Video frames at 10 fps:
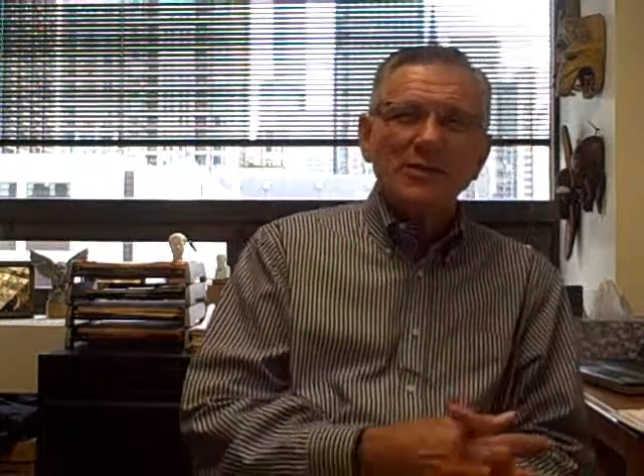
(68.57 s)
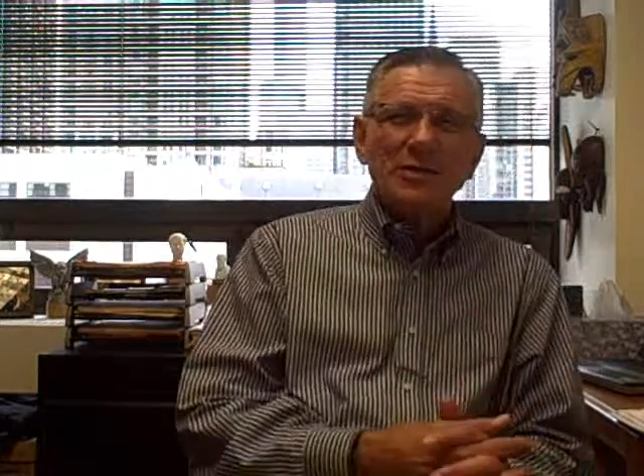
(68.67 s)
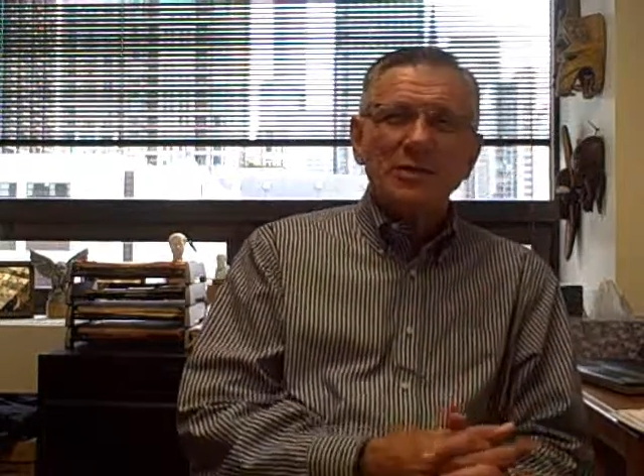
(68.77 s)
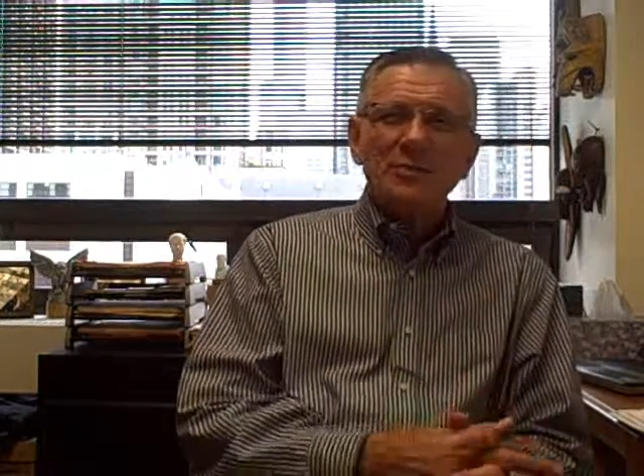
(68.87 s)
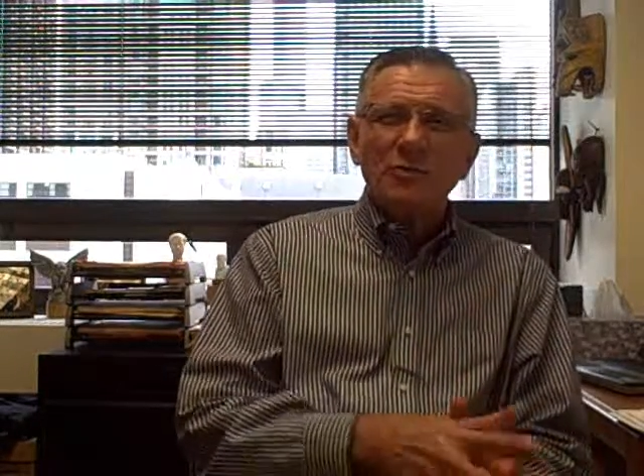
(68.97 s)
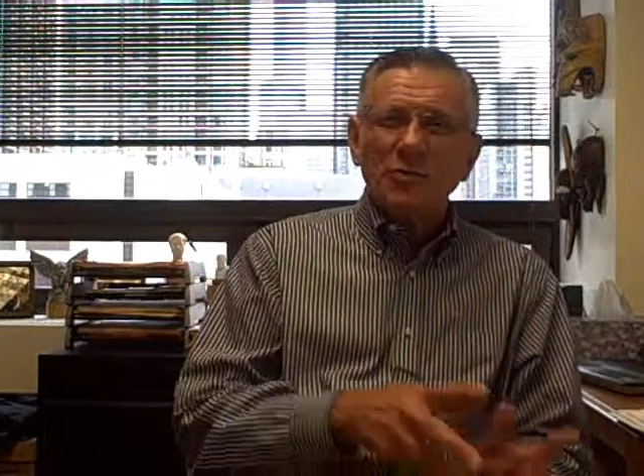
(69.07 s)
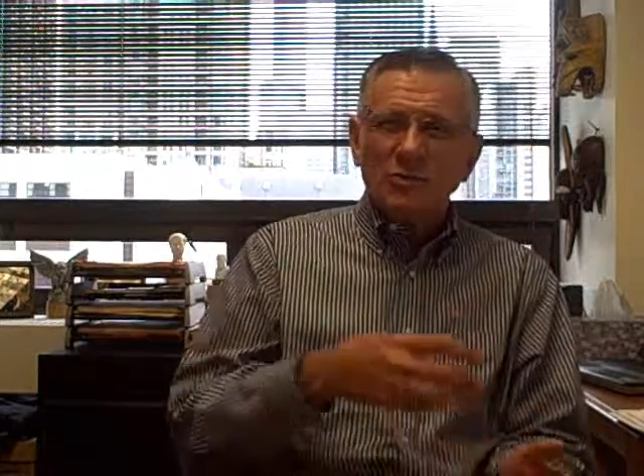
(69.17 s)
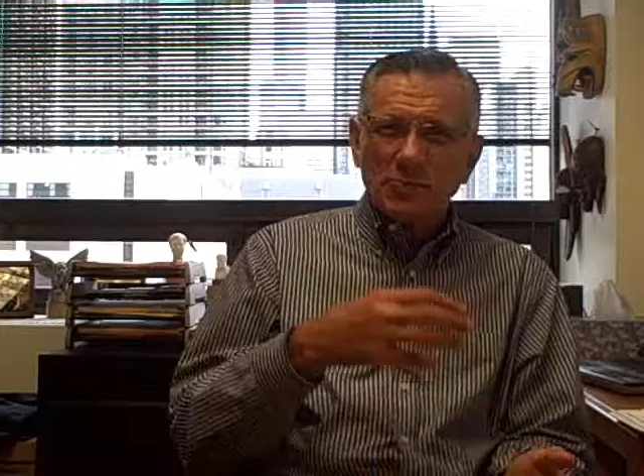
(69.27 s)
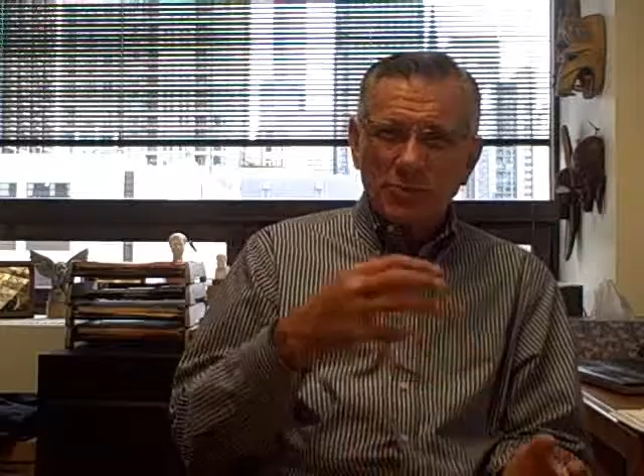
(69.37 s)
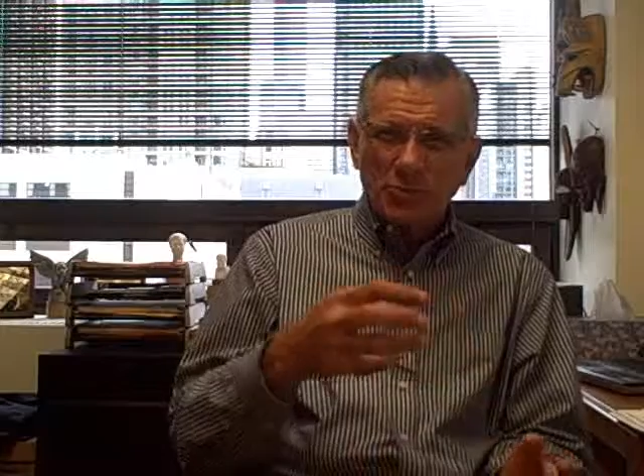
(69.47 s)
and studying him both
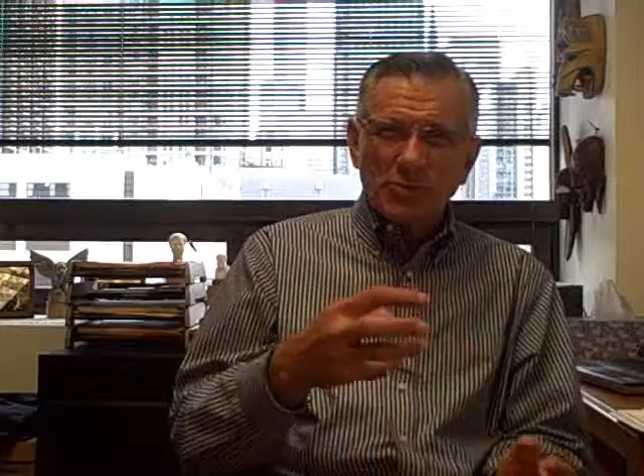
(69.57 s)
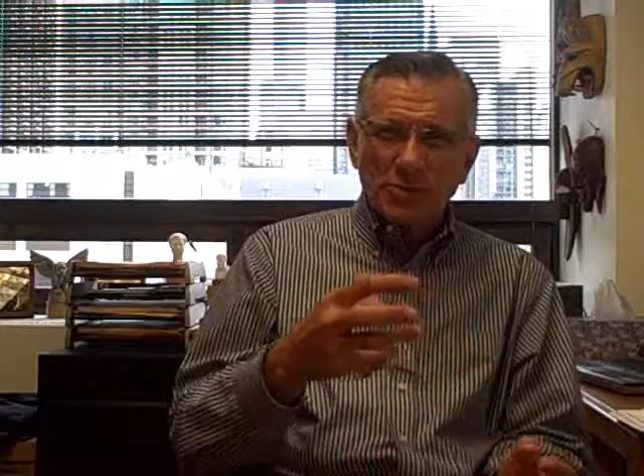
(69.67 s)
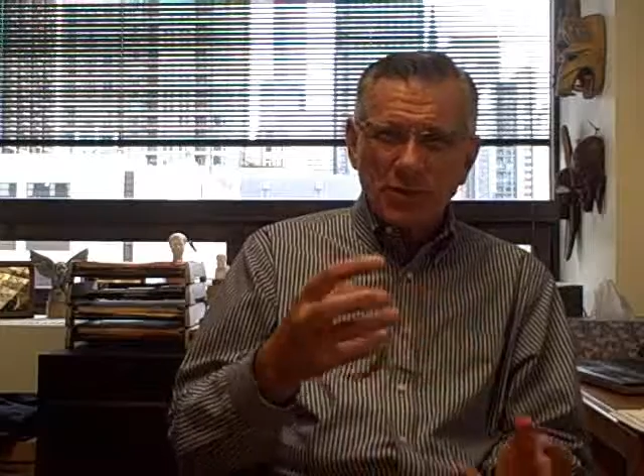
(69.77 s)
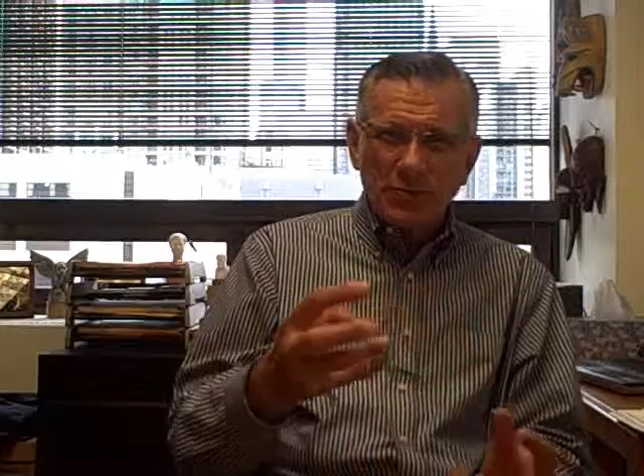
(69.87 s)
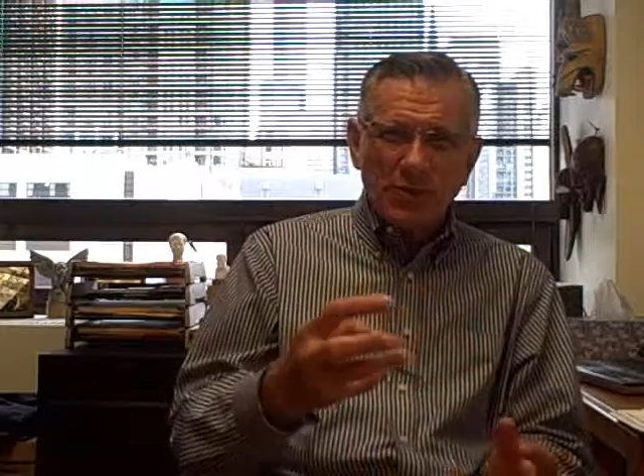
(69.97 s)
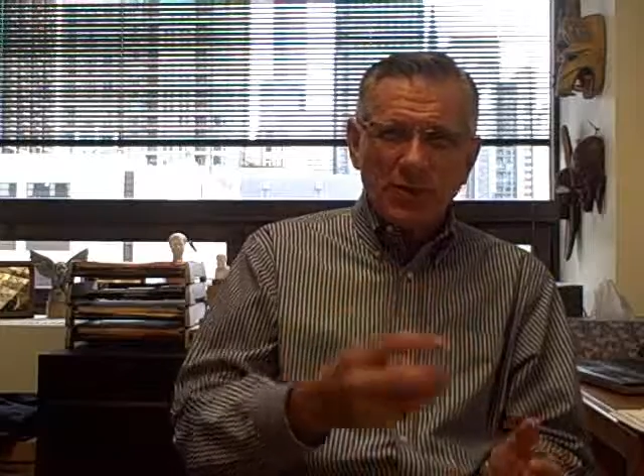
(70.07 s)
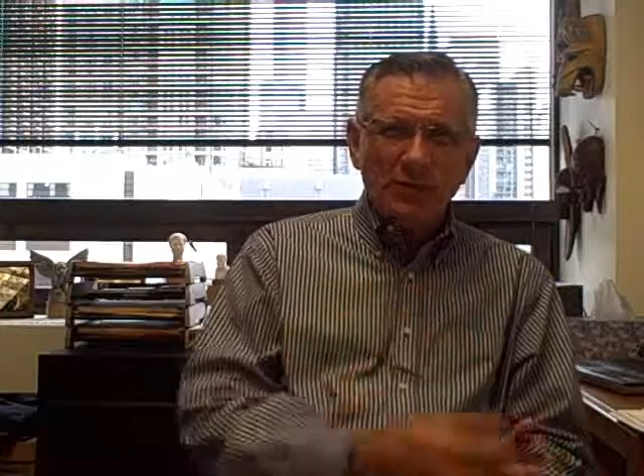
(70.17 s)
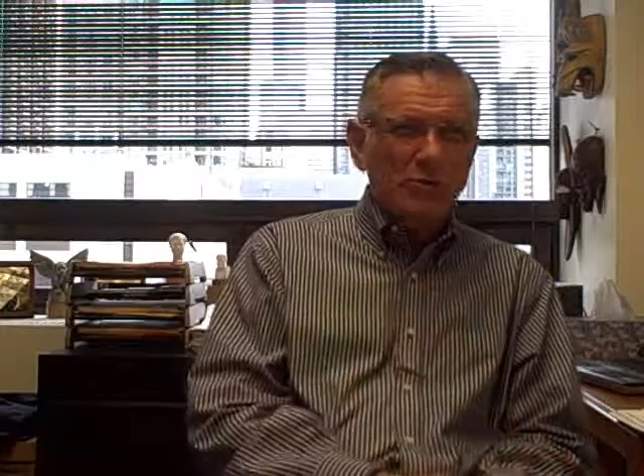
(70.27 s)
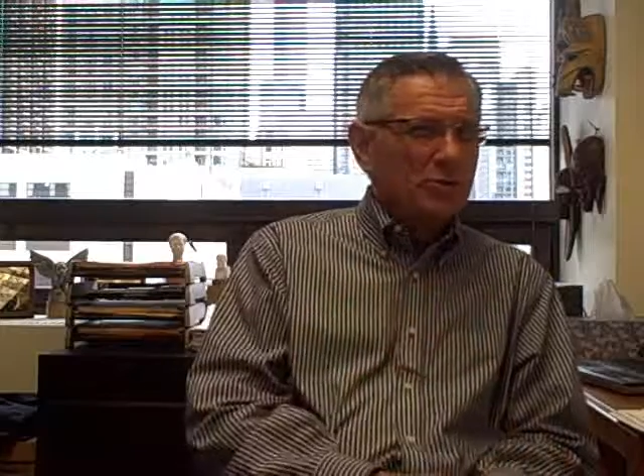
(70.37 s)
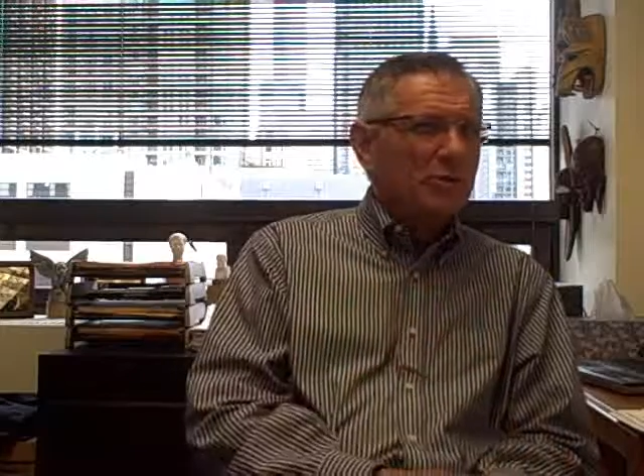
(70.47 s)
as a person and a
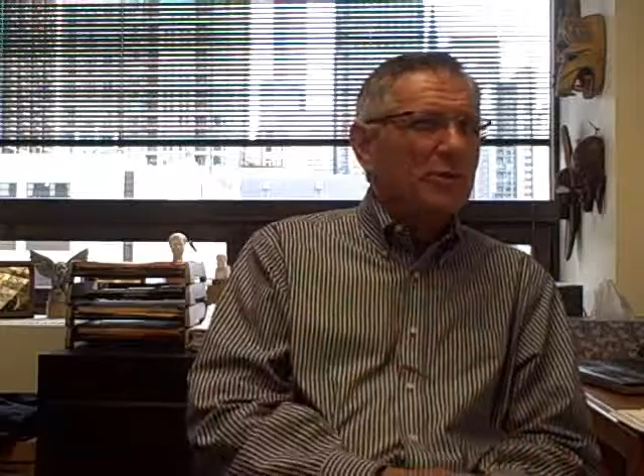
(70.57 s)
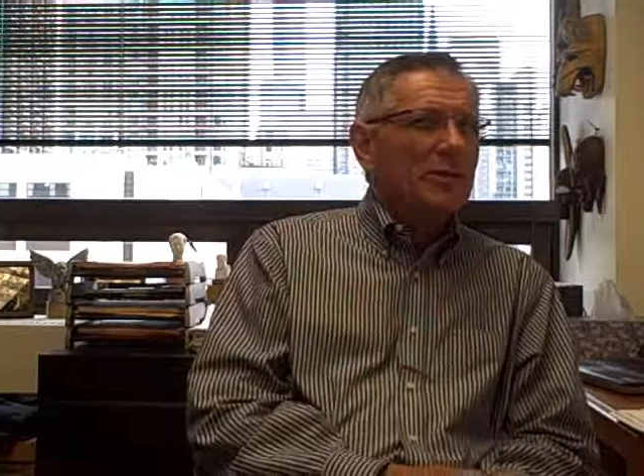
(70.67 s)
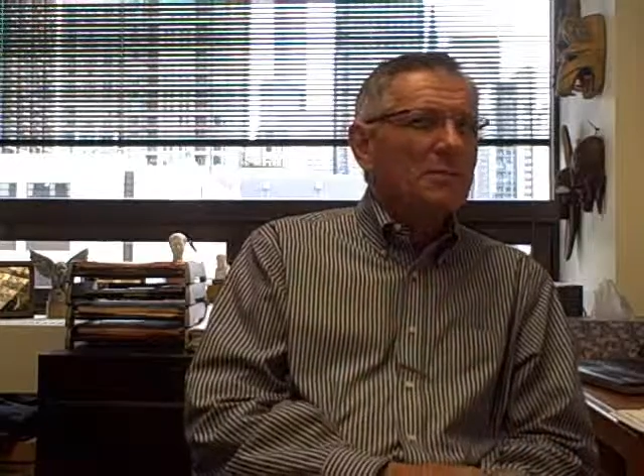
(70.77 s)
politician,